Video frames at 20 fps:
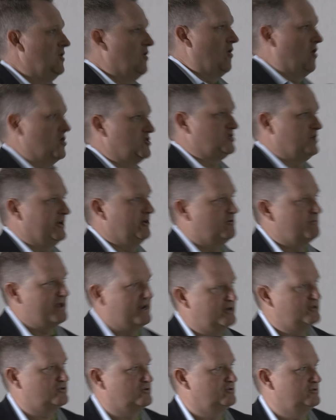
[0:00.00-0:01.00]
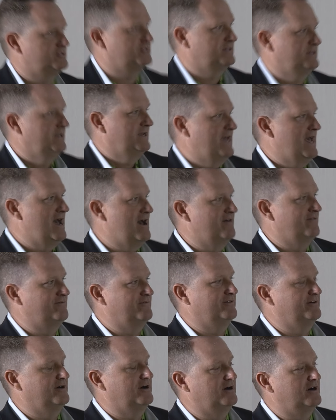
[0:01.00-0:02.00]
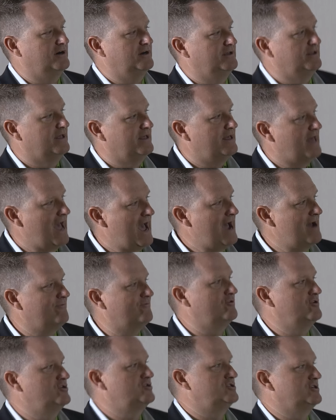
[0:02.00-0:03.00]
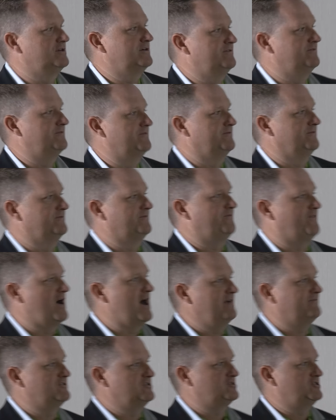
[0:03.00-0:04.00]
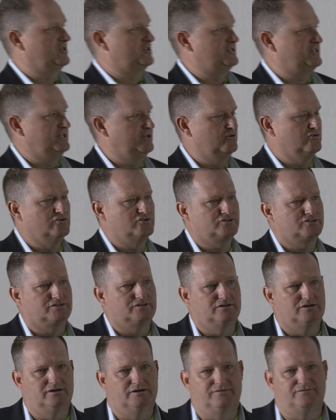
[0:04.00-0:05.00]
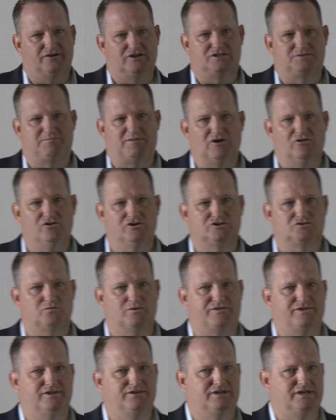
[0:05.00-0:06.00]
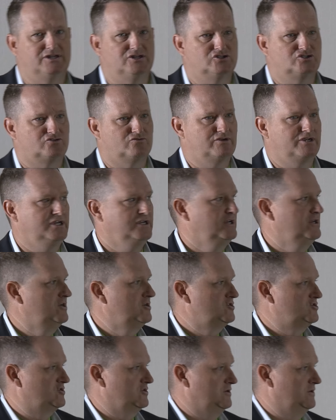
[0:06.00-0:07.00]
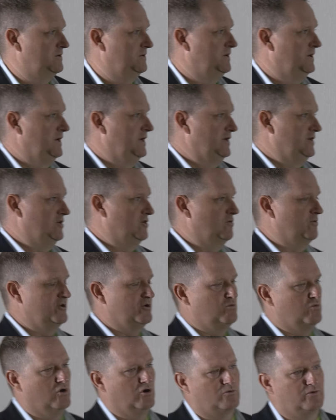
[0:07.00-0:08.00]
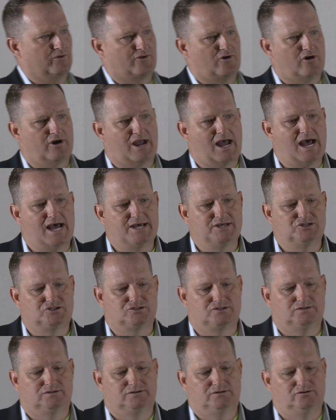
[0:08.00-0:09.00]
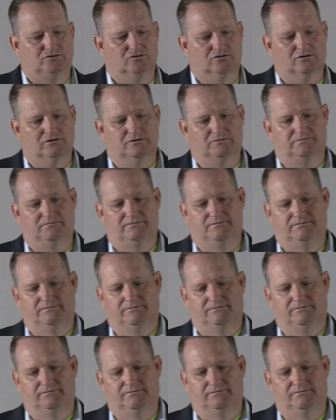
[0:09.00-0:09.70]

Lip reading: Our channel managers have average of 5 to 6 years of experience within the industry. So, when you work with our guys, you